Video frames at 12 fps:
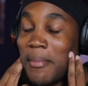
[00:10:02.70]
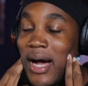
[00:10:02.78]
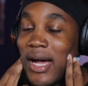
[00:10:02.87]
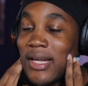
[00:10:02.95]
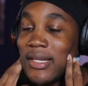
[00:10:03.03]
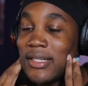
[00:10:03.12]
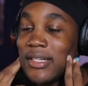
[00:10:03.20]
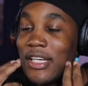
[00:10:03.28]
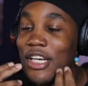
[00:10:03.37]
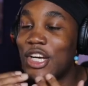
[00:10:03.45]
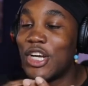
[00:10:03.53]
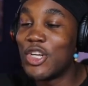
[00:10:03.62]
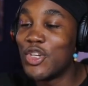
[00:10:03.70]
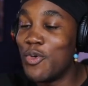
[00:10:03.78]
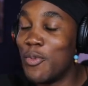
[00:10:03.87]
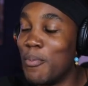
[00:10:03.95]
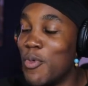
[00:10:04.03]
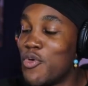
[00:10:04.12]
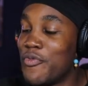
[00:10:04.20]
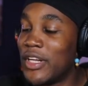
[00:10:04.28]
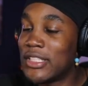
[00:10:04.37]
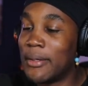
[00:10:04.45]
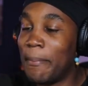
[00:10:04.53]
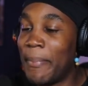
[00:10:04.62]
mind, you move
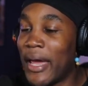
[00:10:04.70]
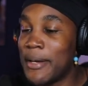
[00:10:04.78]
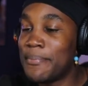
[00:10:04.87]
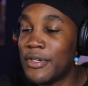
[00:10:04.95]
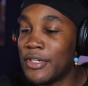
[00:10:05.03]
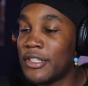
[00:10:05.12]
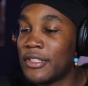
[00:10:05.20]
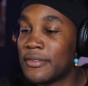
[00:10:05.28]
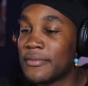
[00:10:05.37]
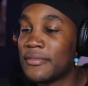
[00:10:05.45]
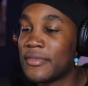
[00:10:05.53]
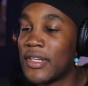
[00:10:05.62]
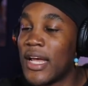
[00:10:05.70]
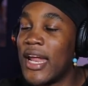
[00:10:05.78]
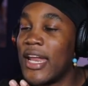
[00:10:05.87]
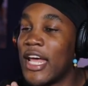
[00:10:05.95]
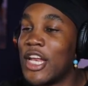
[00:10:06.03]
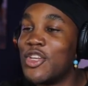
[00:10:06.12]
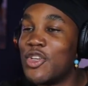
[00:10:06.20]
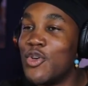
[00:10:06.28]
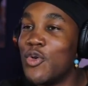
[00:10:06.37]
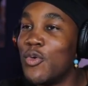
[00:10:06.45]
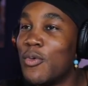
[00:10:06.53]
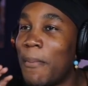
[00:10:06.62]
it to paper and then
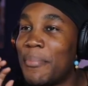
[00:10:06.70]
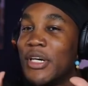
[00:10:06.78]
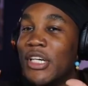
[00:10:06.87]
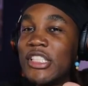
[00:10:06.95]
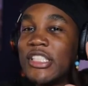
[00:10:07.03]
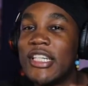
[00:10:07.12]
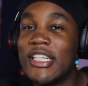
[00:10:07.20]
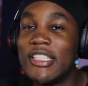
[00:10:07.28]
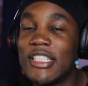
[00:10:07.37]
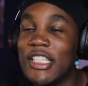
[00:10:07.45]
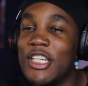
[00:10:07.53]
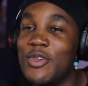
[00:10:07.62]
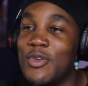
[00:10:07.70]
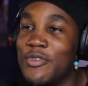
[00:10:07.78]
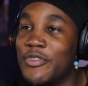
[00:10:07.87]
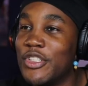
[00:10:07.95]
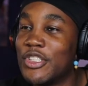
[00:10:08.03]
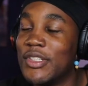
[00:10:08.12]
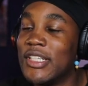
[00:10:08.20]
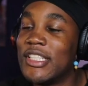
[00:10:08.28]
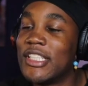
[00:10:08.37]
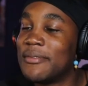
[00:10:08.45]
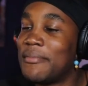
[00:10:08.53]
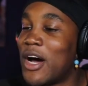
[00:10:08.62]
you push it into the universe. So
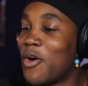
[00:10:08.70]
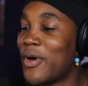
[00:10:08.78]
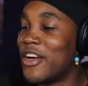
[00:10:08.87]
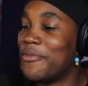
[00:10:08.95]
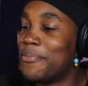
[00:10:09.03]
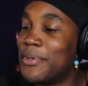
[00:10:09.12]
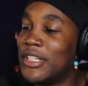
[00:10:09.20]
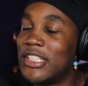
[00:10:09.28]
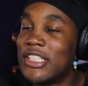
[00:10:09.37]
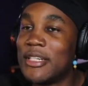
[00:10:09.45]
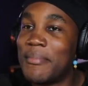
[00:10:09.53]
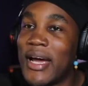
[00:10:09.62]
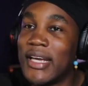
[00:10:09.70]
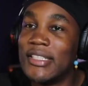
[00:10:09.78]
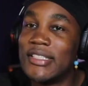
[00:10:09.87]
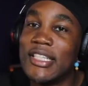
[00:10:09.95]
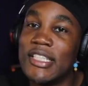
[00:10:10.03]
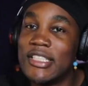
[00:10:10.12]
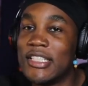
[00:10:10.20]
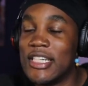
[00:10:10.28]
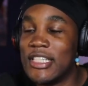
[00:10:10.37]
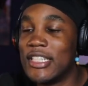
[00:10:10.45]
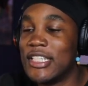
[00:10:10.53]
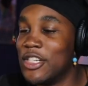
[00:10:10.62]
this is my way of pushing my intention
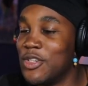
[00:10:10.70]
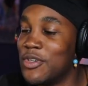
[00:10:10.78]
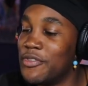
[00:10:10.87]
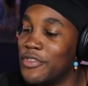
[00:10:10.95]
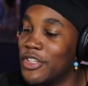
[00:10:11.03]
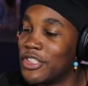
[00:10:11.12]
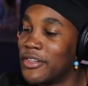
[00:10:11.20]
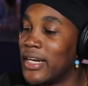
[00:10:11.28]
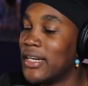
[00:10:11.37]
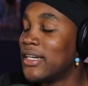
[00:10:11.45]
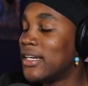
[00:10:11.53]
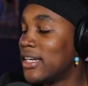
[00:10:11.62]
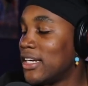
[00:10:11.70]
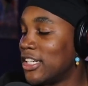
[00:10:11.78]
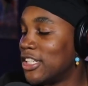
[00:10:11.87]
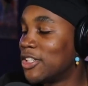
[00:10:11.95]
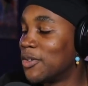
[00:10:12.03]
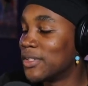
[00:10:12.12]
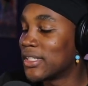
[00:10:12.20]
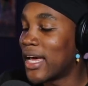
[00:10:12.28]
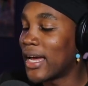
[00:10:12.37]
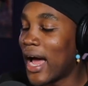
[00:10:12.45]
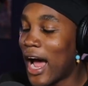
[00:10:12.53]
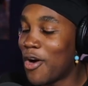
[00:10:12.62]
into the universe, right? So it's
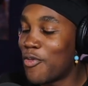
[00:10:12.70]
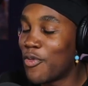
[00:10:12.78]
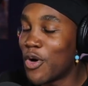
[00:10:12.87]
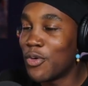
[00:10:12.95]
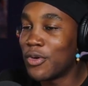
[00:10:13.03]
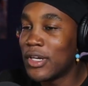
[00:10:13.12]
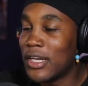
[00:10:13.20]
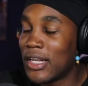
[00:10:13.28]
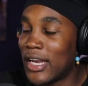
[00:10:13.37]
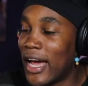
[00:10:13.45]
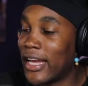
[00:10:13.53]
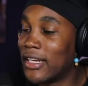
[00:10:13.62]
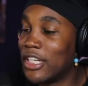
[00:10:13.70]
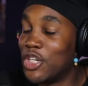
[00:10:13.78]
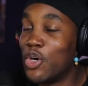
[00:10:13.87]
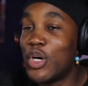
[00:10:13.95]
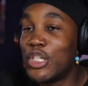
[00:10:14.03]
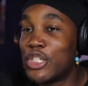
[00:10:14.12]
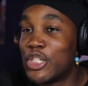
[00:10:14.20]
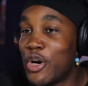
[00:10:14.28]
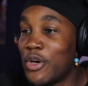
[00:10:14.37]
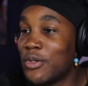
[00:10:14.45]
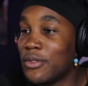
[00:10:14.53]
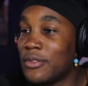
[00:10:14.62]
like I wrote like your
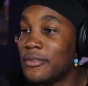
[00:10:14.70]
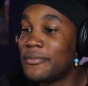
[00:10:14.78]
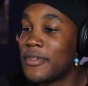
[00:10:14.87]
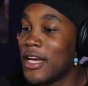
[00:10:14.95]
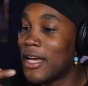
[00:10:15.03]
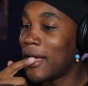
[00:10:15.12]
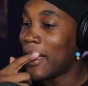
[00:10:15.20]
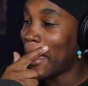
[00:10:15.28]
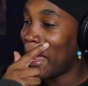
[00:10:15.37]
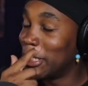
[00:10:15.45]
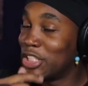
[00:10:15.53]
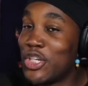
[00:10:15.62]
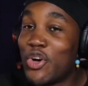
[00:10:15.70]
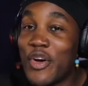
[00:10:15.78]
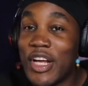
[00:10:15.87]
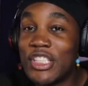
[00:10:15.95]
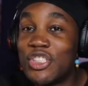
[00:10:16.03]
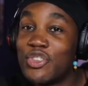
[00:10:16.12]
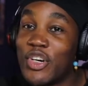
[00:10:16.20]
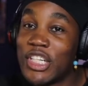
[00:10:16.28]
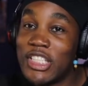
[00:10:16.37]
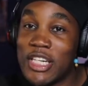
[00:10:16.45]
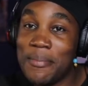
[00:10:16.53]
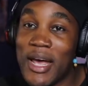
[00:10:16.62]
journal is your
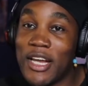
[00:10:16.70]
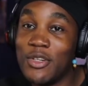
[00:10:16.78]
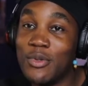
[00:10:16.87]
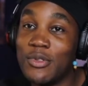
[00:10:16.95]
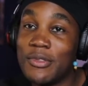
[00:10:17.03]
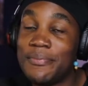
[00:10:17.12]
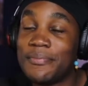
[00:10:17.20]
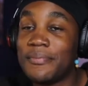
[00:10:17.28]
instruction manual.